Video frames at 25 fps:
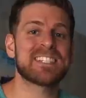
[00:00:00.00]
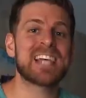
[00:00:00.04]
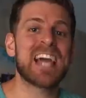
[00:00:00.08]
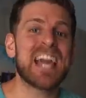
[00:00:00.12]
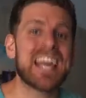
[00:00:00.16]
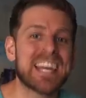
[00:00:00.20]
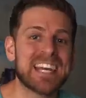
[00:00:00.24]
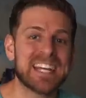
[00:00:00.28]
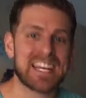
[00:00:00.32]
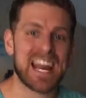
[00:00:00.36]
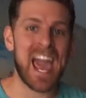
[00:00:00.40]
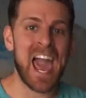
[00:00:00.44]

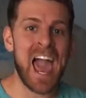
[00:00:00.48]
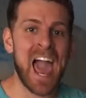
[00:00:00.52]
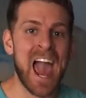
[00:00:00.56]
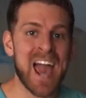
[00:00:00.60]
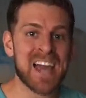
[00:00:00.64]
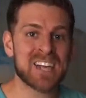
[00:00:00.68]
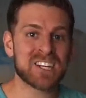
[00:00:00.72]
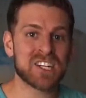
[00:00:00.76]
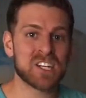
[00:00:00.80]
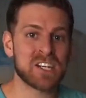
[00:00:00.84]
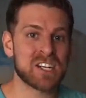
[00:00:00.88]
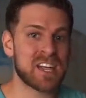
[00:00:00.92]
taken
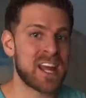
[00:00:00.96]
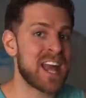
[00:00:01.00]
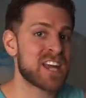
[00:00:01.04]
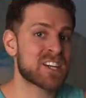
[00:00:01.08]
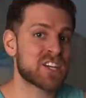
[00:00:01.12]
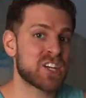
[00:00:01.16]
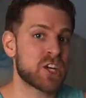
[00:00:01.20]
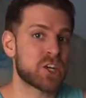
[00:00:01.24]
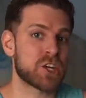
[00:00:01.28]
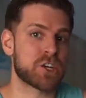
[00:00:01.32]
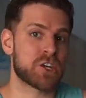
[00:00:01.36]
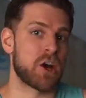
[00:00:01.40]
action and
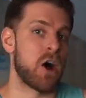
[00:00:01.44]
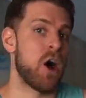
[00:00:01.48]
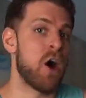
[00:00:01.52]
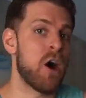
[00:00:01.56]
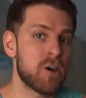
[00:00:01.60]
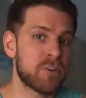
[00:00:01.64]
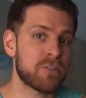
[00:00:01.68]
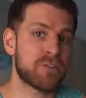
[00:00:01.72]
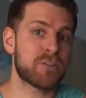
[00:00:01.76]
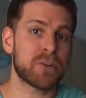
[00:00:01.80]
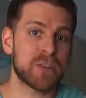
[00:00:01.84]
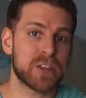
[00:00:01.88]
actually
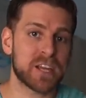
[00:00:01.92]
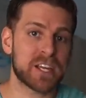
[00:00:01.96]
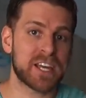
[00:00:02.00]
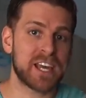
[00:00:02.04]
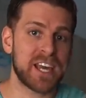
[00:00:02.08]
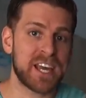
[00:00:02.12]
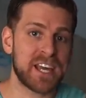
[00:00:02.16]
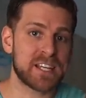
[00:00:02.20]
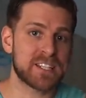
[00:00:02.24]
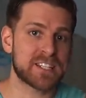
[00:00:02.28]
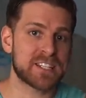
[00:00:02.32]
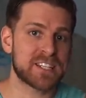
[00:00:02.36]
gone for the
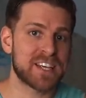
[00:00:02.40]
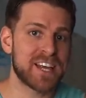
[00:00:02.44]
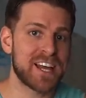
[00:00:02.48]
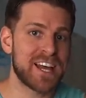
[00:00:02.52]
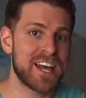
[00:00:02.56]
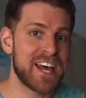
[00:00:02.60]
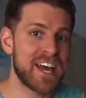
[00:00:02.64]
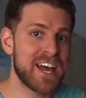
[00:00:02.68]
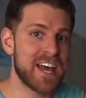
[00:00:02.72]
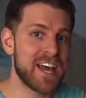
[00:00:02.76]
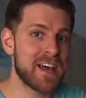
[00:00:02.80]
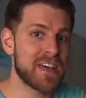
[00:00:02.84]
kiss,
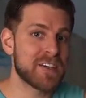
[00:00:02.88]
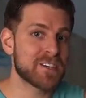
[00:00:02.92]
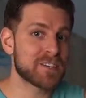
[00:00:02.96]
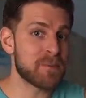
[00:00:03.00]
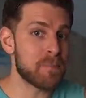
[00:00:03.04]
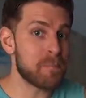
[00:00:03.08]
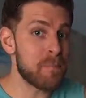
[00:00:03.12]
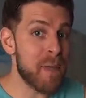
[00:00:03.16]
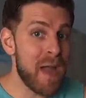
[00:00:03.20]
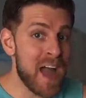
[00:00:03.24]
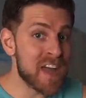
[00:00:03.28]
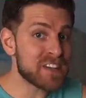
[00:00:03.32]

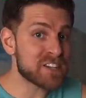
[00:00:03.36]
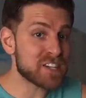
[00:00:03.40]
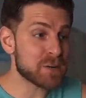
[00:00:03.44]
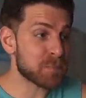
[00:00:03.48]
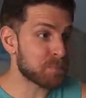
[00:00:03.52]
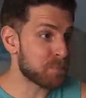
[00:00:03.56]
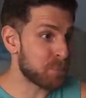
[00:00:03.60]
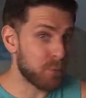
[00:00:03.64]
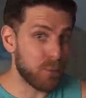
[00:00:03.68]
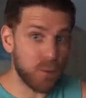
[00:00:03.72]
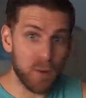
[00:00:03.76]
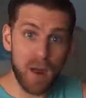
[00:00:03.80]
some magic
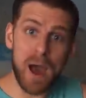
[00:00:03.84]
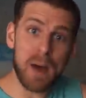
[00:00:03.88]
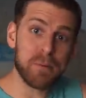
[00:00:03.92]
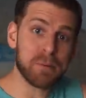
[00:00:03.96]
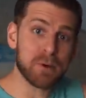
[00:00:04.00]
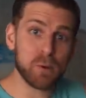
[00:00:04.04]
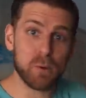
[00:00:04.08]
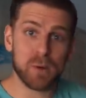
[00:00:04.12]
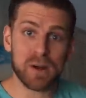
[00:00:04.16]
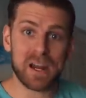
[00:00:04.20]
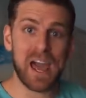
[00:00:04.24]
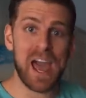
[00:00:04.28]

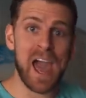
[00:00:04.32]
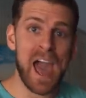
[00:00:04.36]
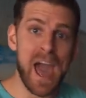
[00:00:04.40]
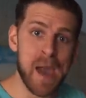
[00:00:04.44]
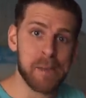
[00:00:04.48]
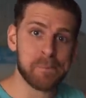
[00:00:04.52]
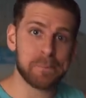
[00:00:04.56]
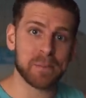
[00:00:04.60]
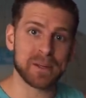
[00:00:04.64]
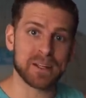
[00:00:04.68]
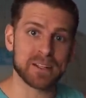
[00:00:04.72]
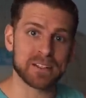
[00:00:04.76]
probably would have
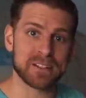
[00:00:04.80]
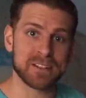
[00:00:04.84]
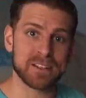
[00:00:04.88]
happened.